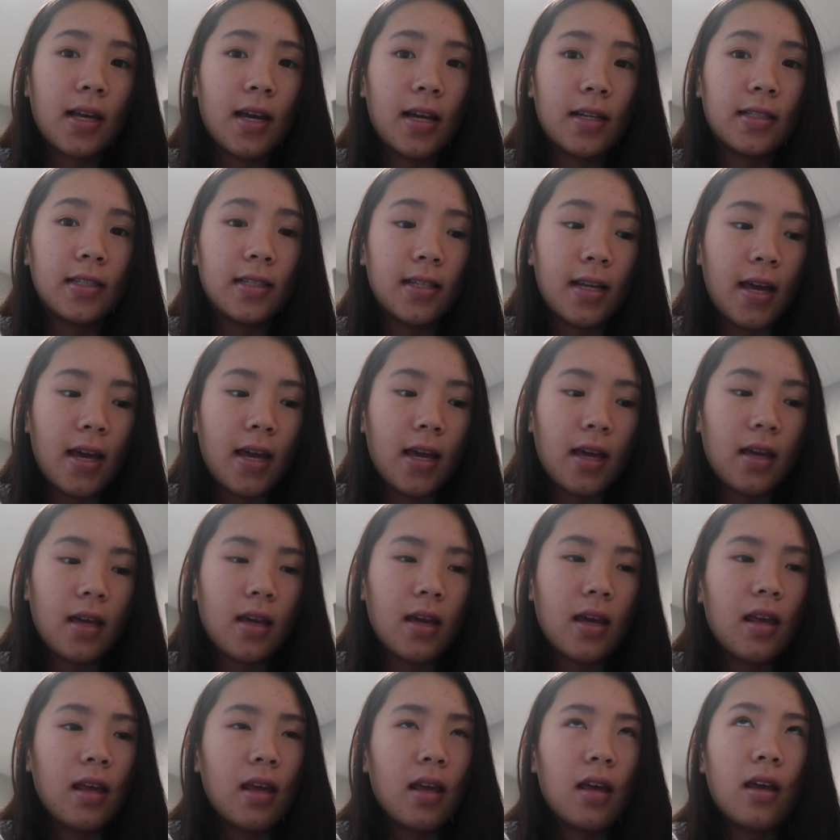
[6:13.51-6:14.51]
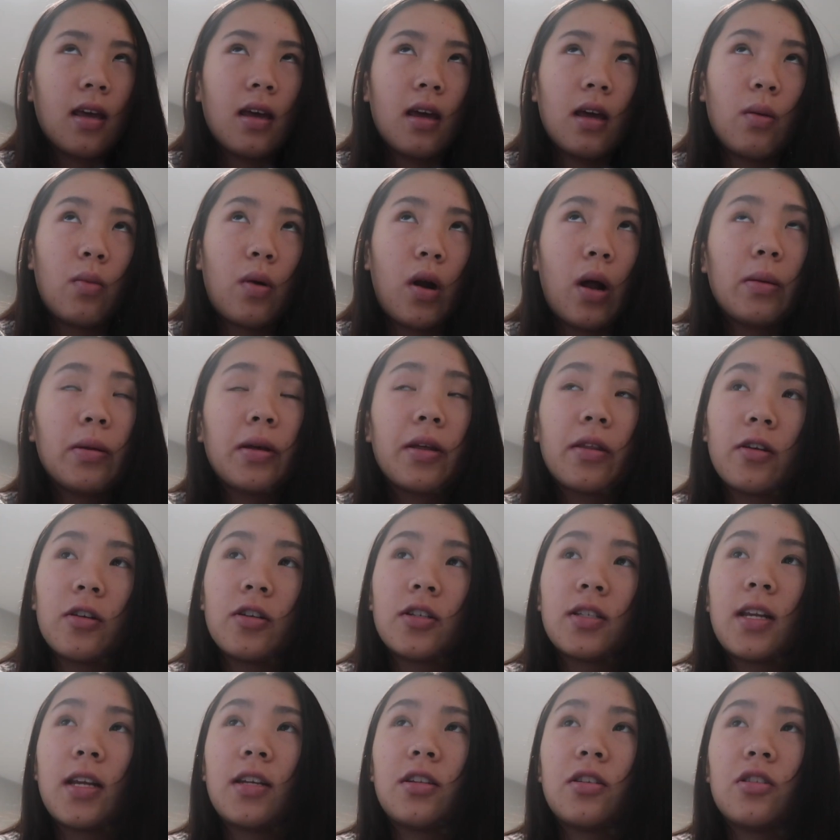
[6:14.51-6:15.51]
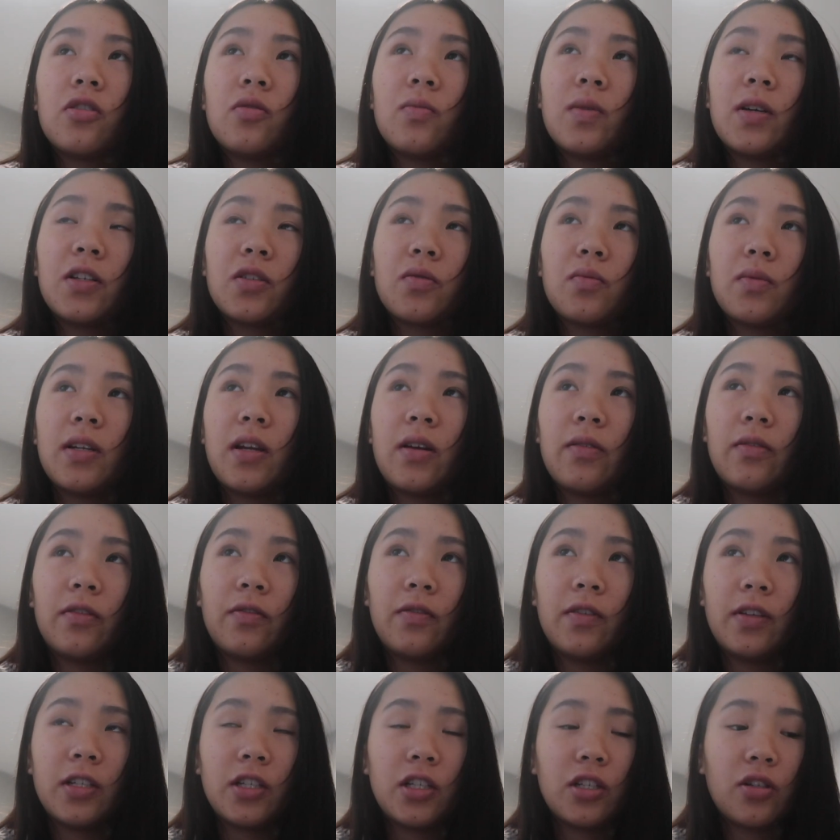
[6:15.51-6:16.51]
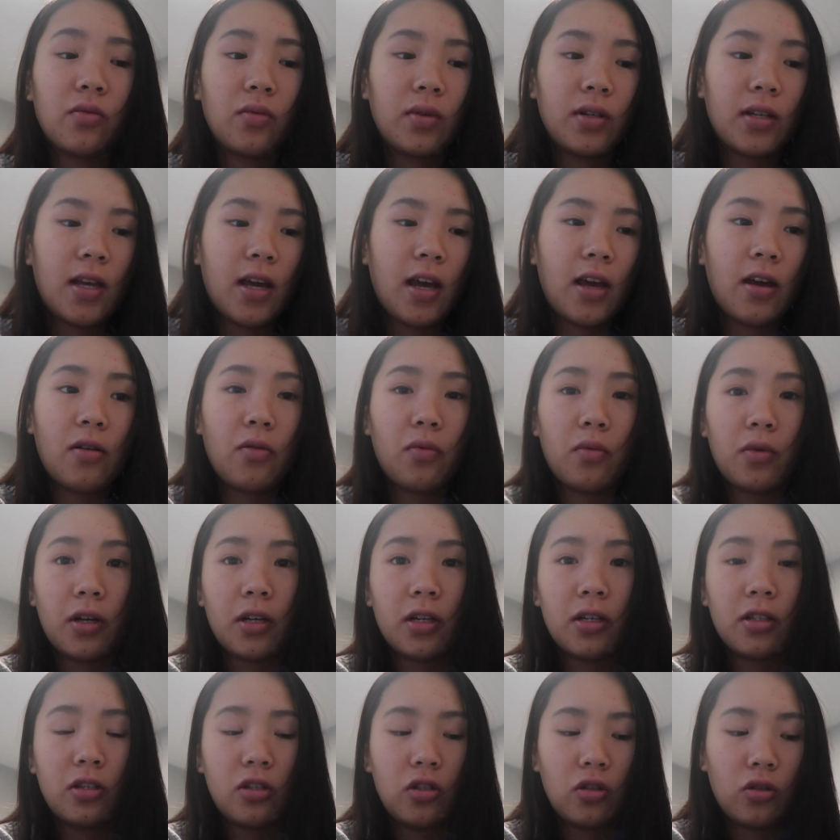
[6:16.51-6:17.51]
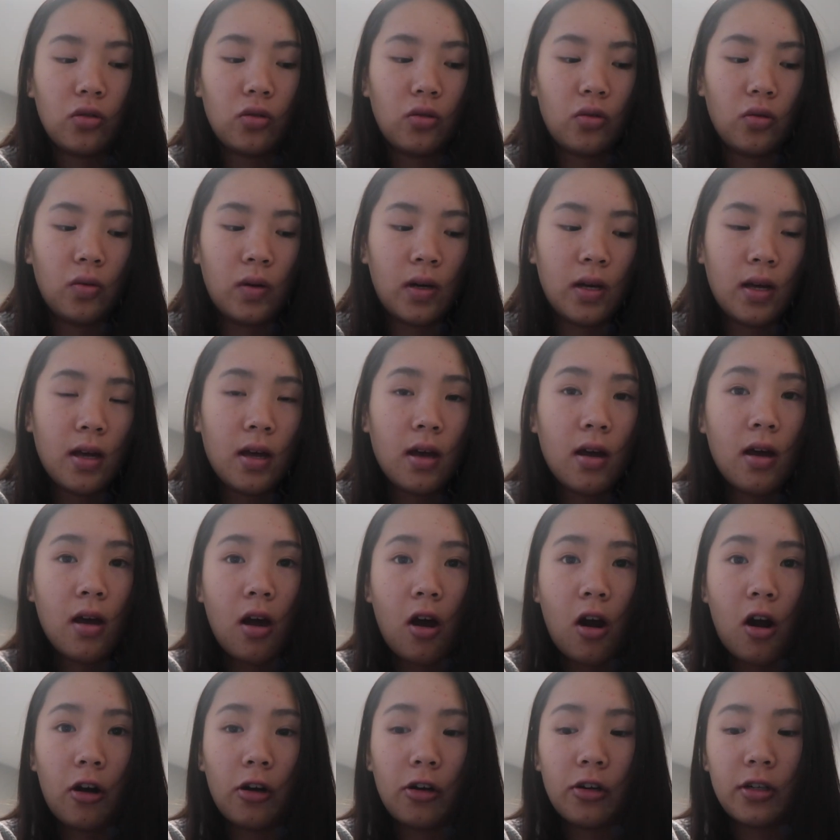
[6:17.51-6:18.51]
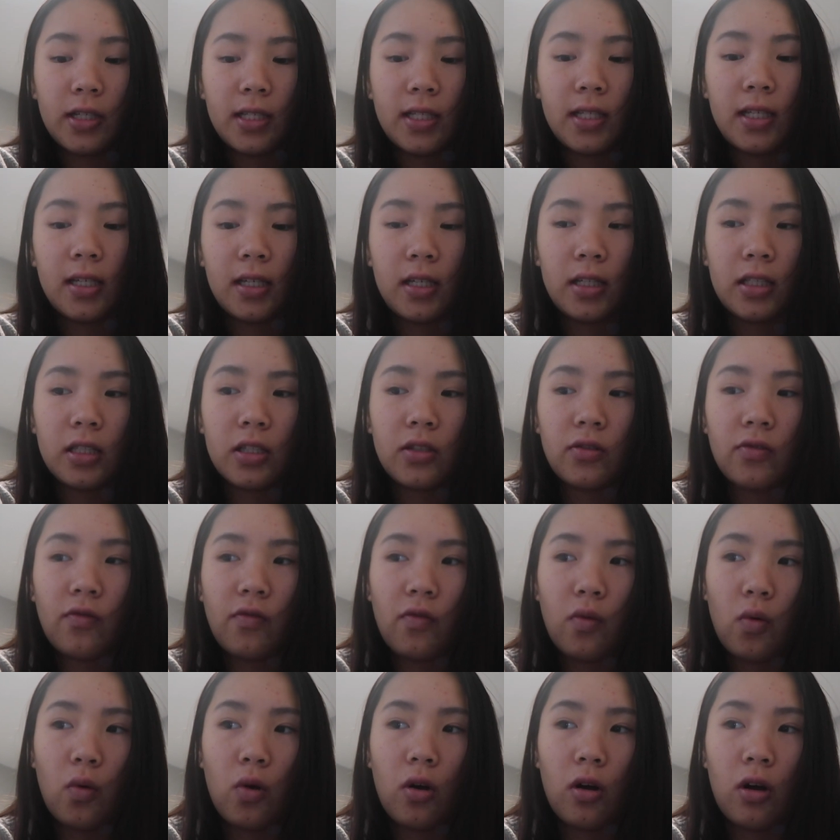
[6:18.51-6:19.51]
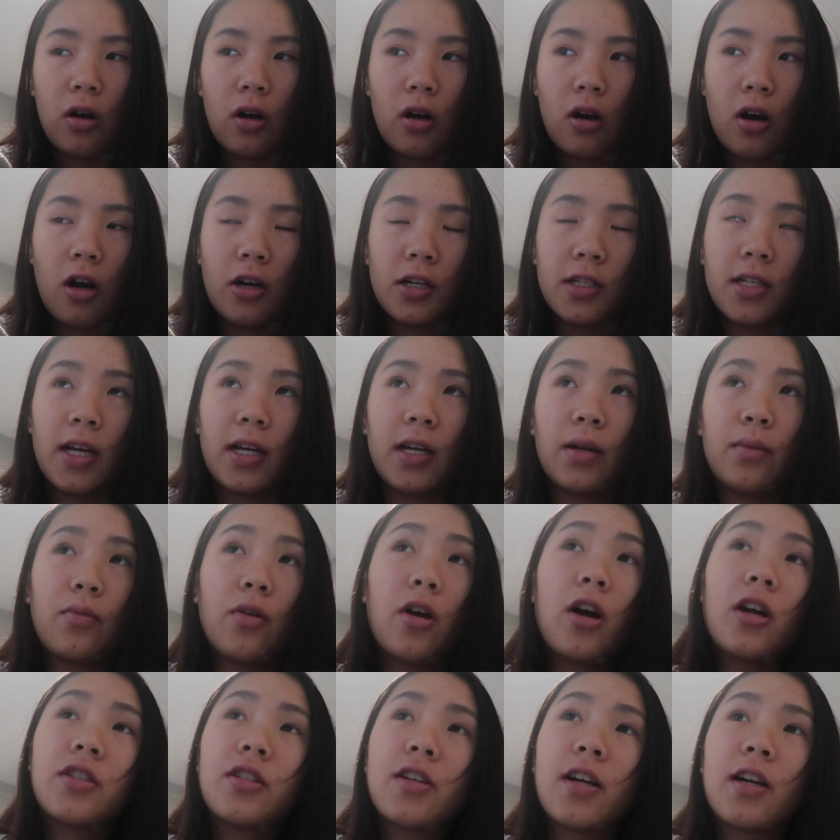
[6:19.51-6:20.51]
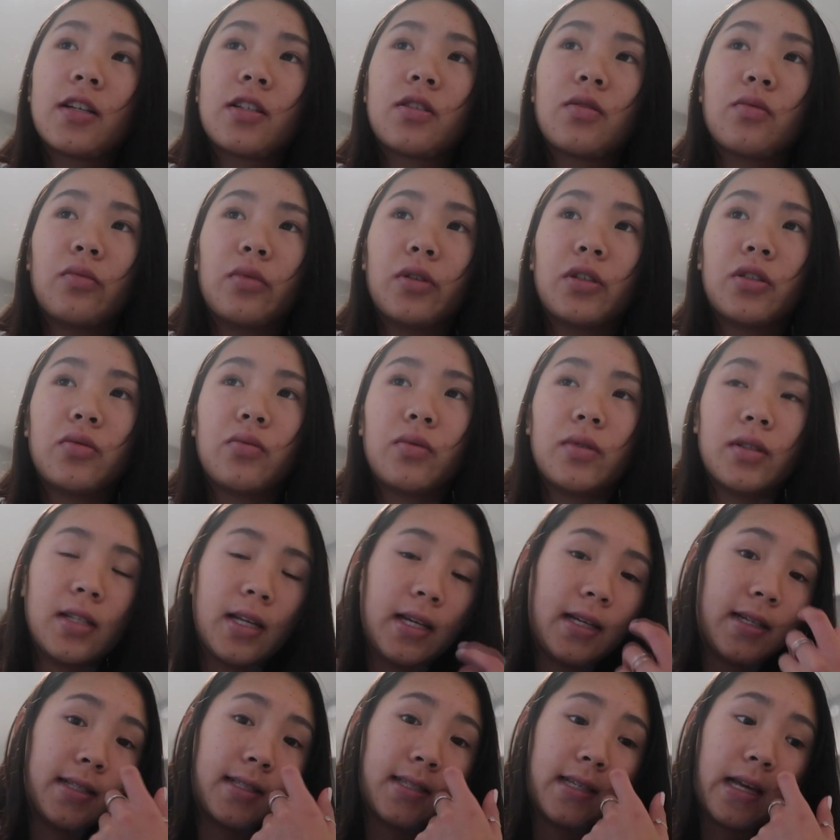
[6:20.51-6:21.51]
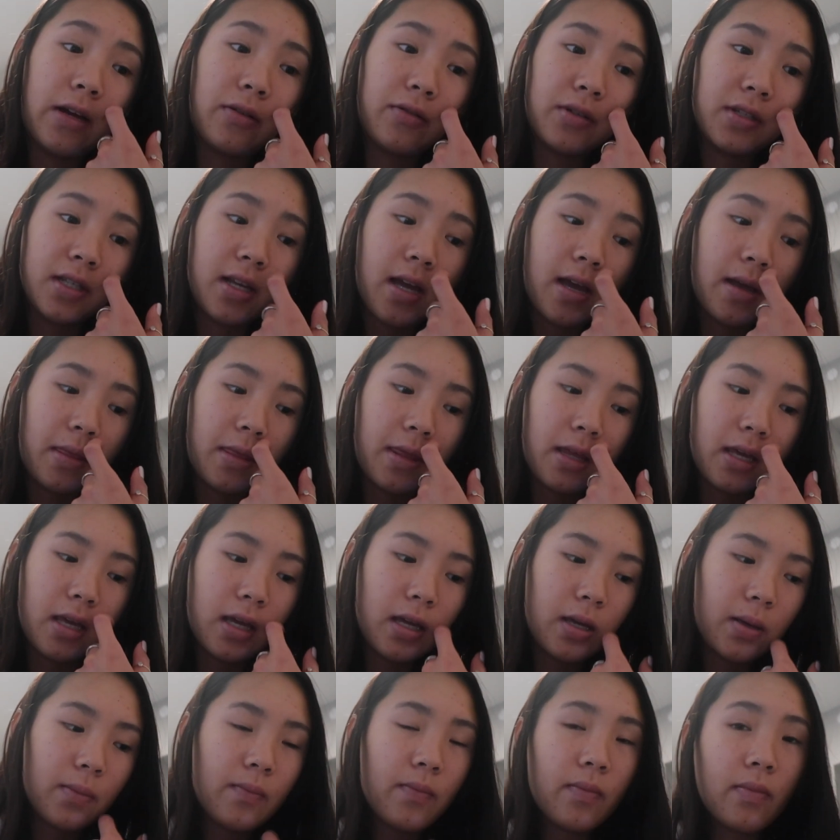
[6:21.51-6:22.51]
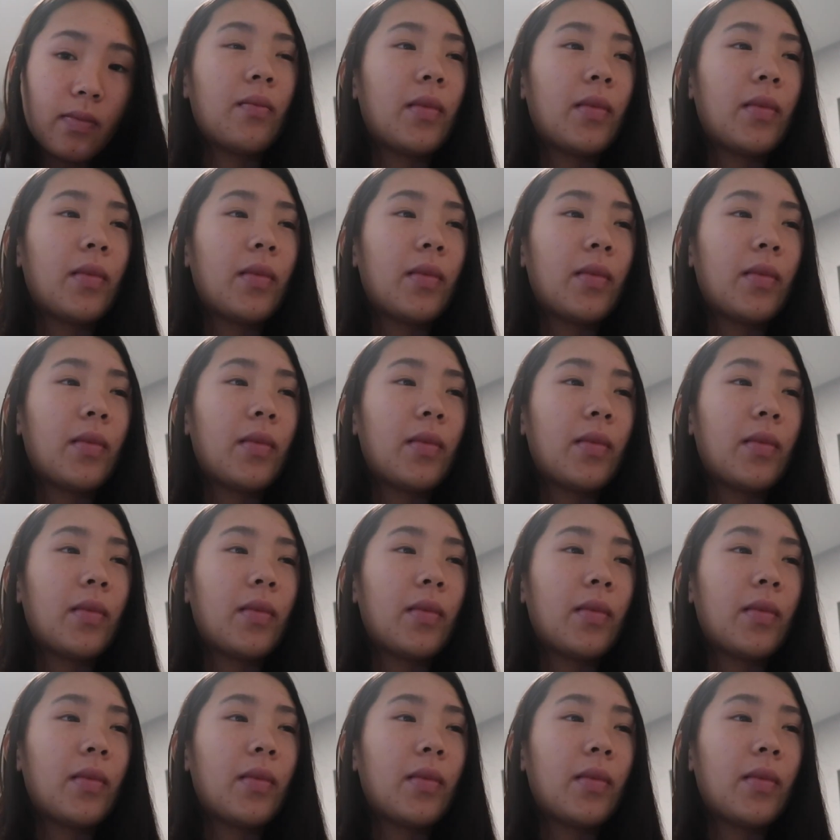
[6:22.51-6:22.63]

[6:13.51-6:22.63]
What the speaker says: And today, and probably Thursday too, because we never finish in one day, we're gonna do our critiques for our second project, which was like a sound design thing.